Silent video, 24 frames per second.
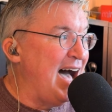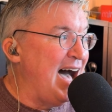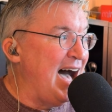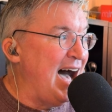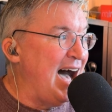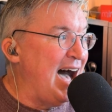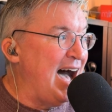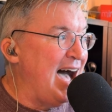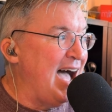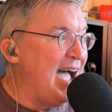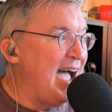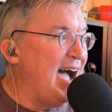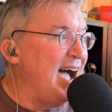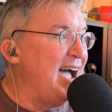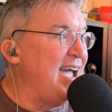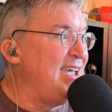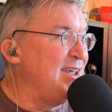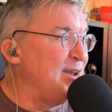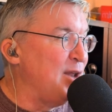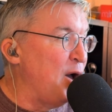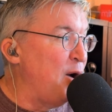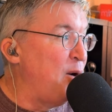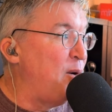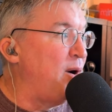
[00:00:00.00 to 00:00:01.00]
I,
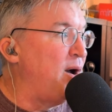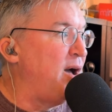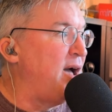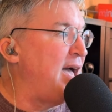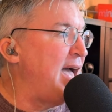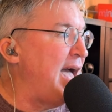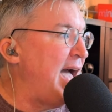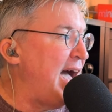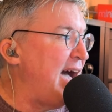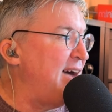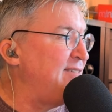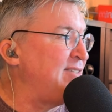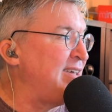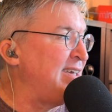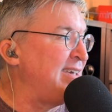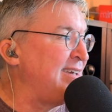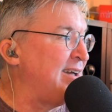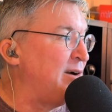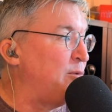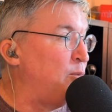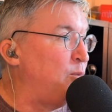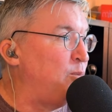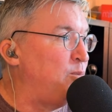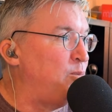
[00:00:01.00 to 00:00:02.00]
you know, having
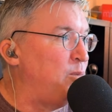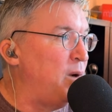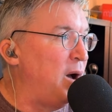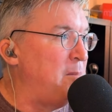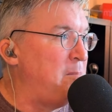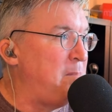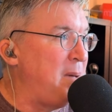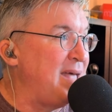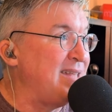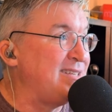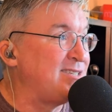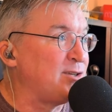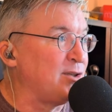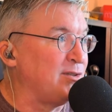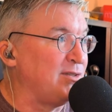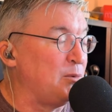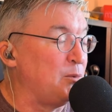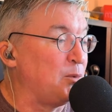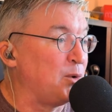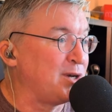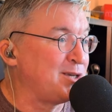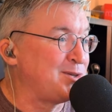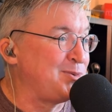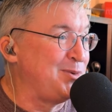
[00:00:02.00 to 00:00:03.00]
a, a pencil that
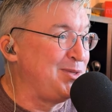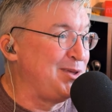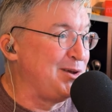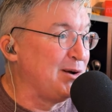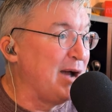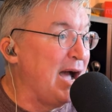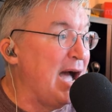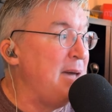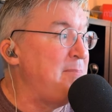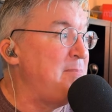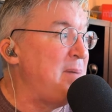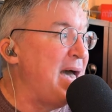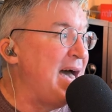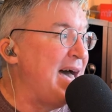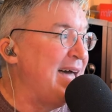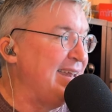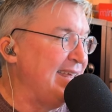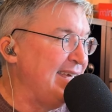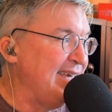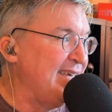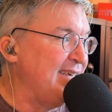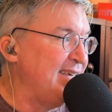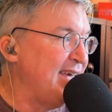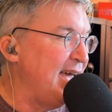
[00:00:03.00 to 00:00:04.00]
works with your iPad
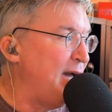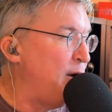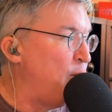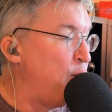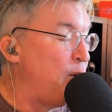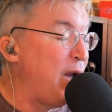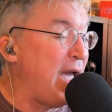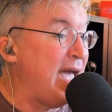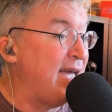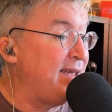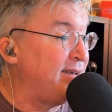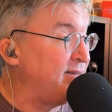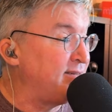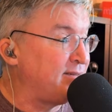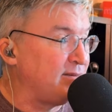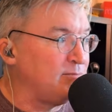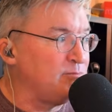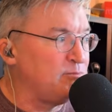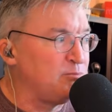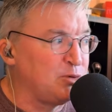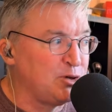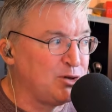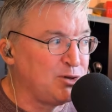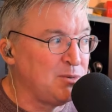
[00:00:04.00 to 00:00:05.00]
it, and
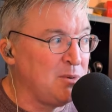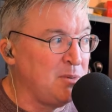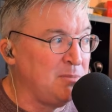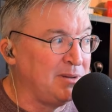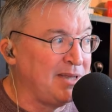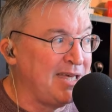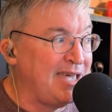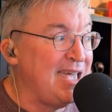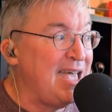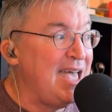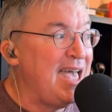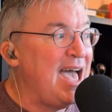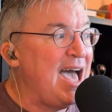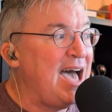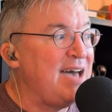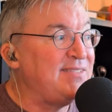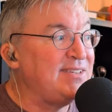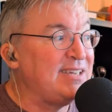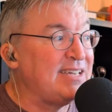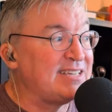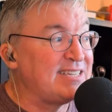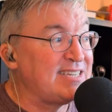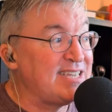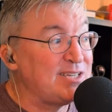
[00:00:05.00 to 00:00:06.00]
presumably
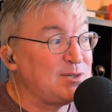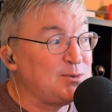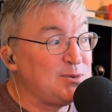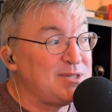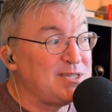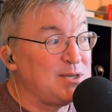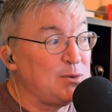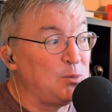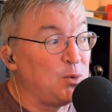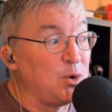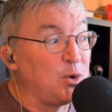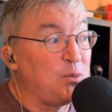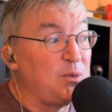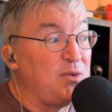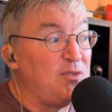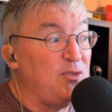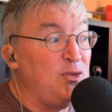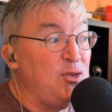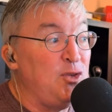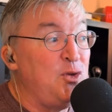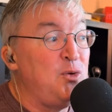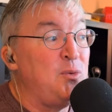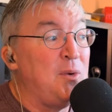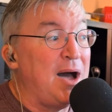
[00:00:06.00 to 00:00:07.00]
having accessories that work with
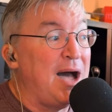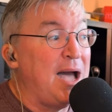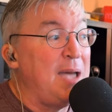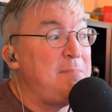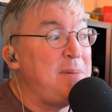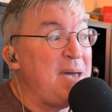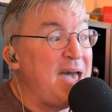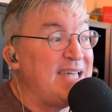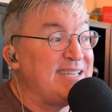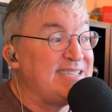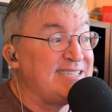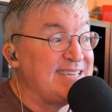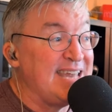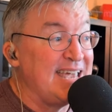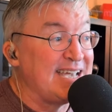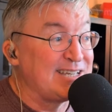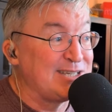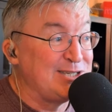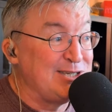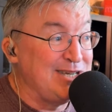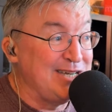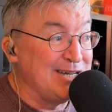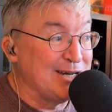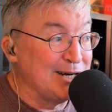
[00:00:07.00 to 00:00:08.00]
new iPads
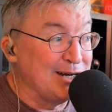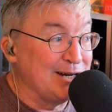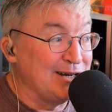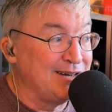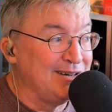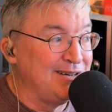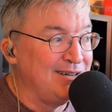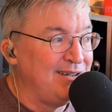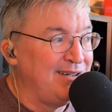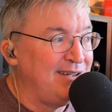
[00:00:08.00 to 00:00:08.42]
next year,